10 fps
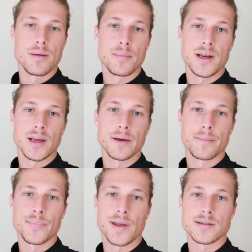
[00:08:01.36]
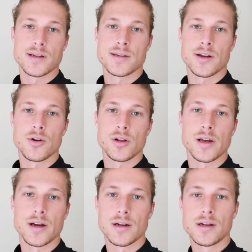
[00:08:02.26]
on the meeting as i said
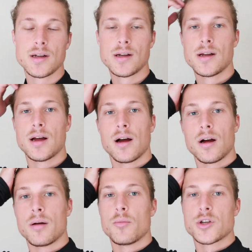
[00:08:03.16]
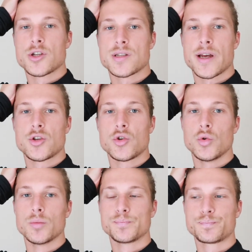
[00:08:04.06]
earlier um, which is at
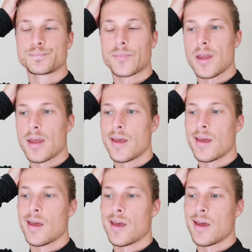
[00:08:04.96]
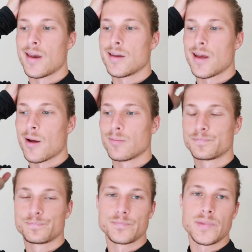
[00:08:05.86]
2 and yeah
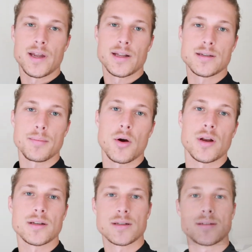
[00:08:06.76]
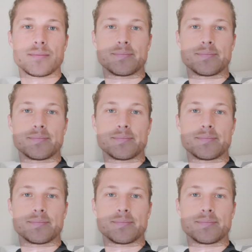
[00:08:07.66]
that's about it